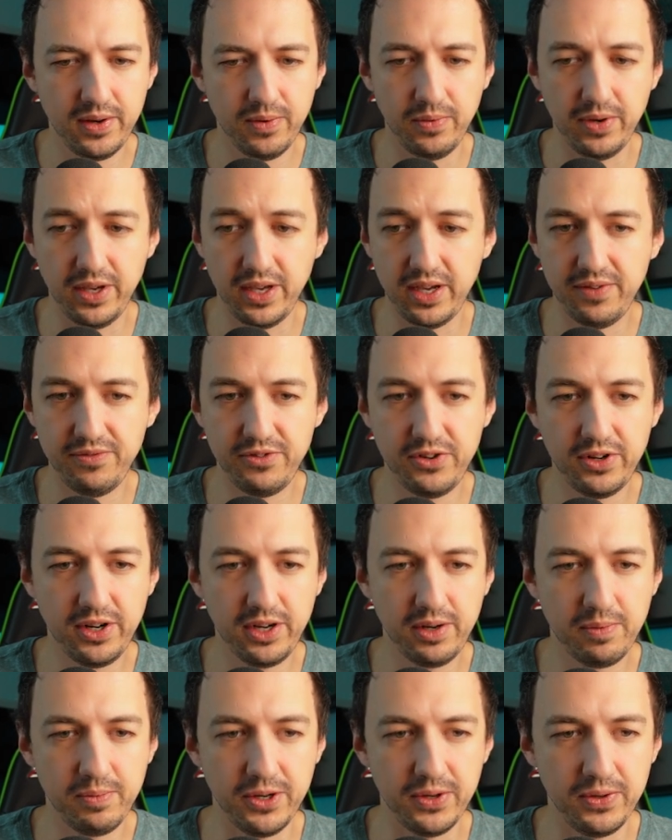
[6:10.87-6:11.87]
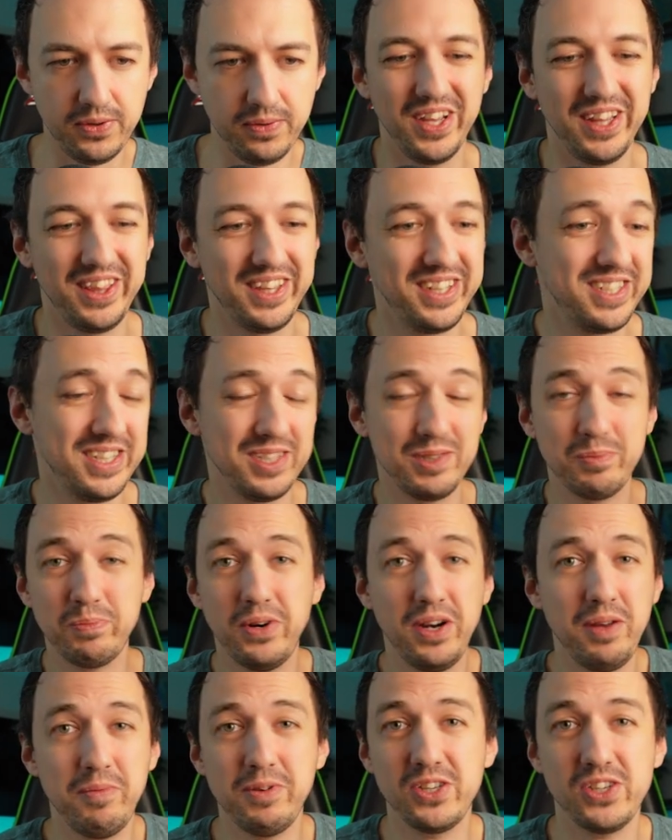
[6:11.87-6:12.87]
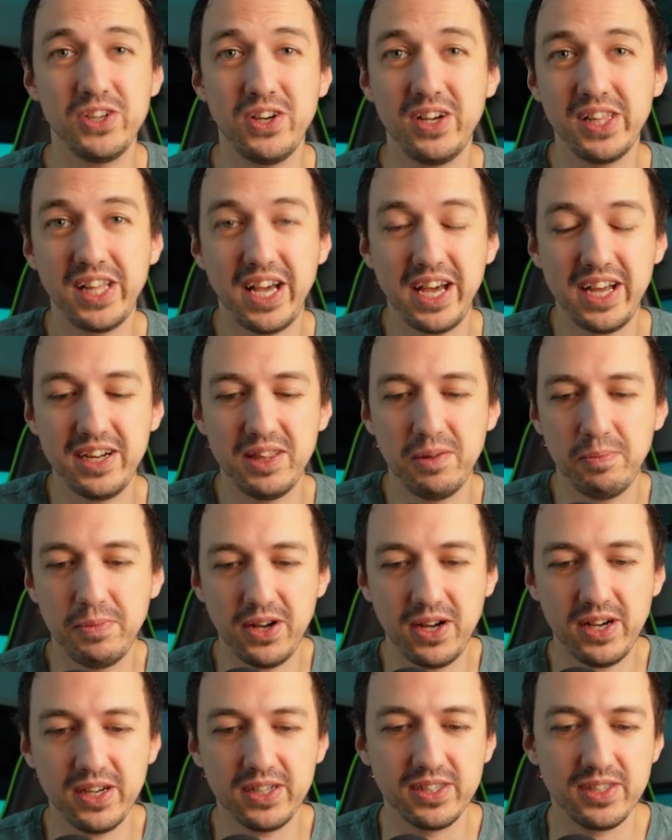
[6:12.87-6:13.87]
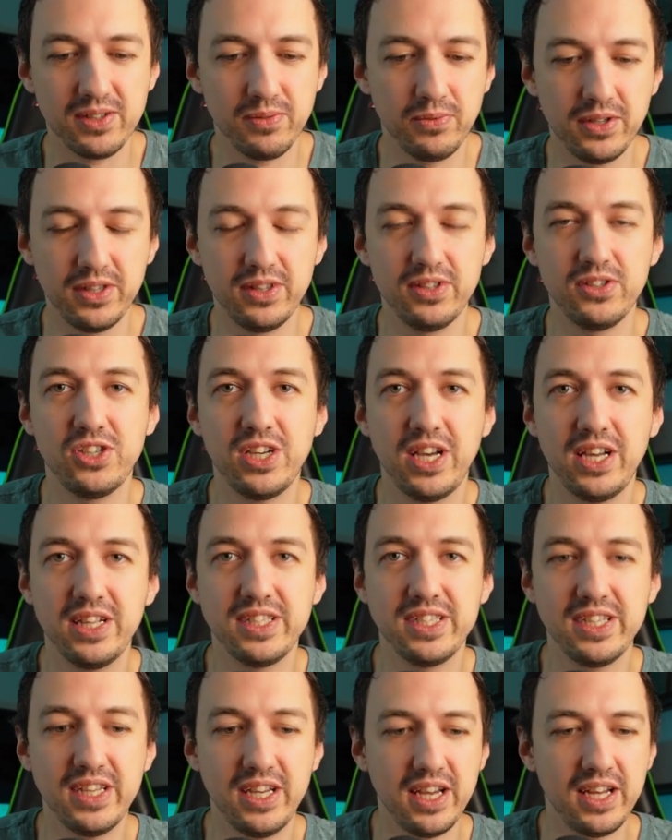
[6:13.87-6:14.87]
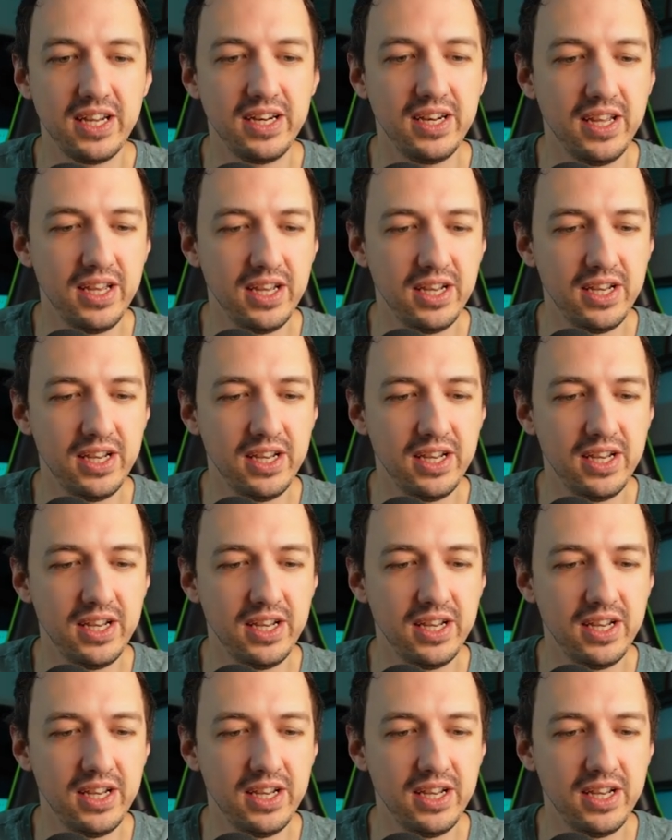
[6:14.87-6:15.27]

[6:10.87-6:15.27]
we have dark mode. And this is pretty much all out of the box with ShadCN,